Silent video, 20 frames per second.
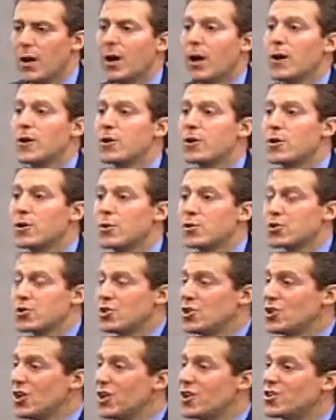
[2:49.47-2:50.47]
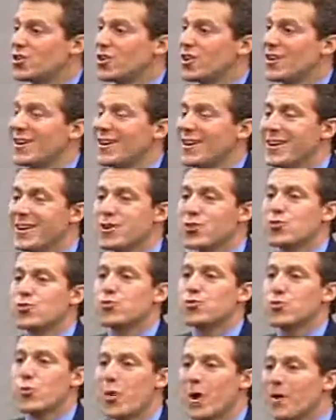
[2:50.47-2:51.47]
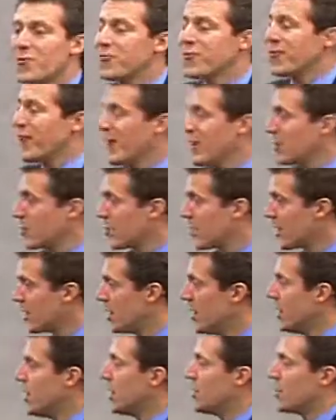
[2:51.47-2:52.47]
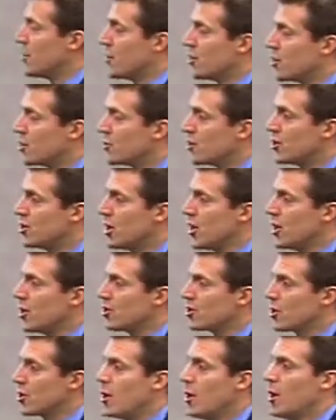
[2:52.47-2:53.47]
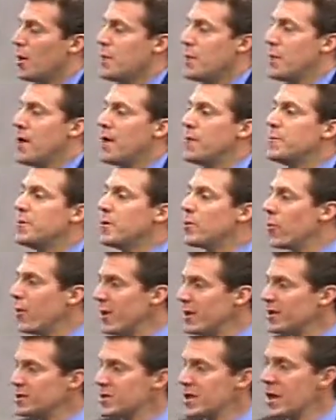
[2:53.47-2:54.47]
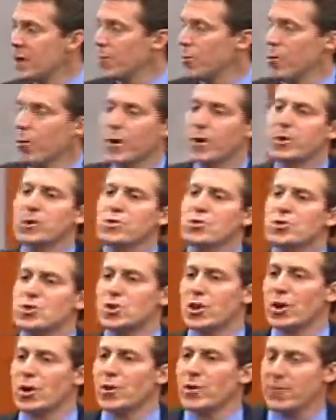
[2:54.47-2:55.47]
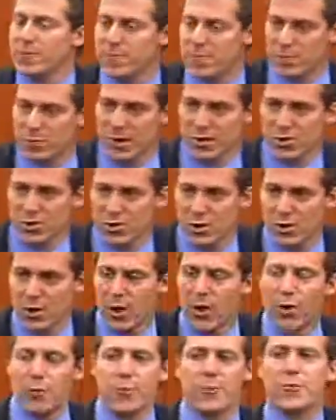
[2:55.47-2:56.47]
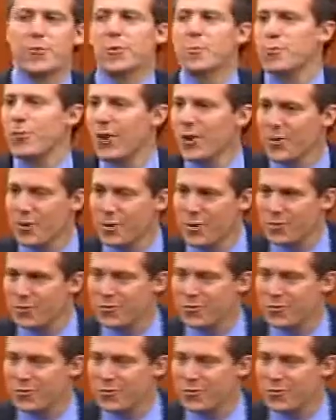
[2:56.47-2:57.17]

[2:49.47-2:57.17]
A negotiation, an intra-family negotiation, may be one example where you share information with your brother or